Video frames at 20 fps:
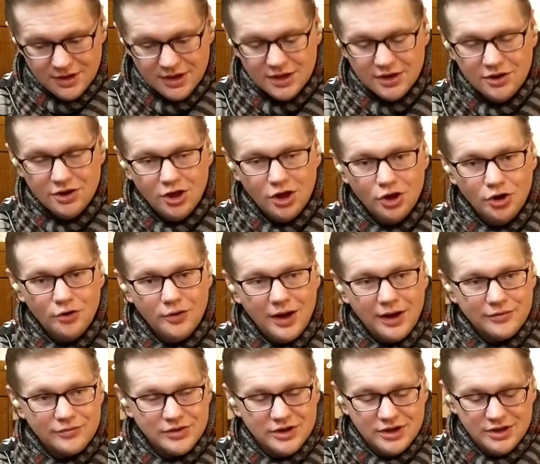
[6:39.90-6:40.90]
And low,
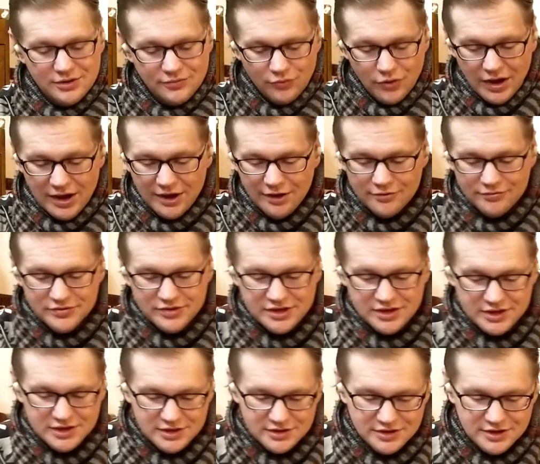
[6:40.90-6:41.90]
I rewound
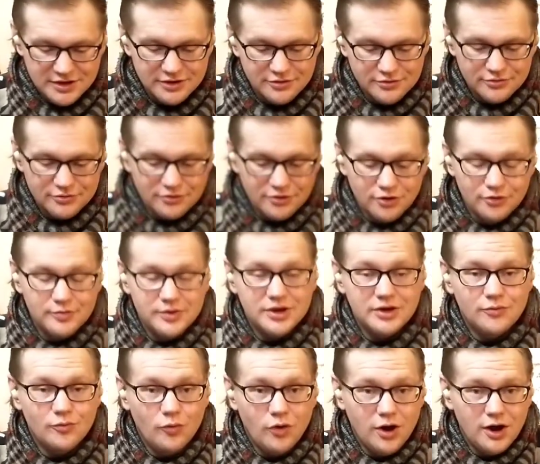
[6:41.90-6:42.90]
the nickel
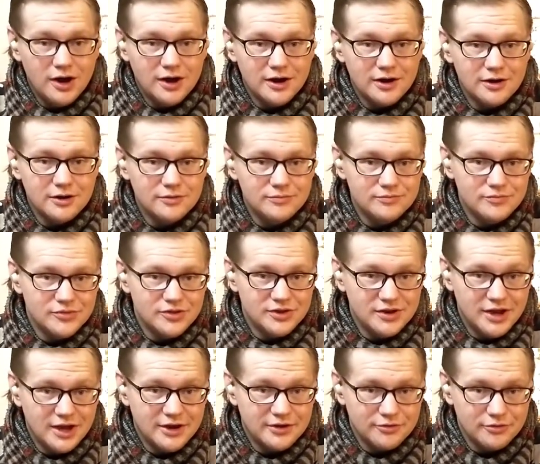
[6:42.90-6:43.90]
chromium wire, the
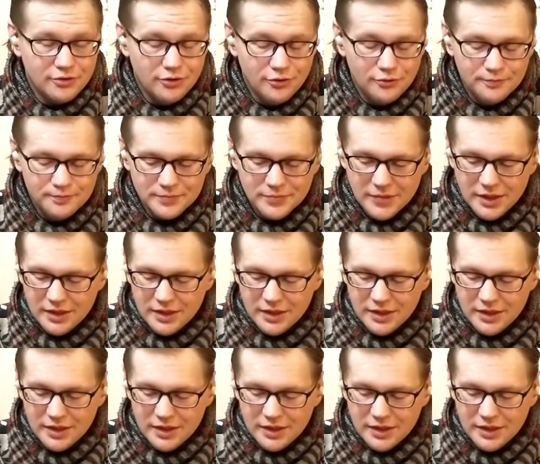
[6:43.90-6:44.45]
nichrome.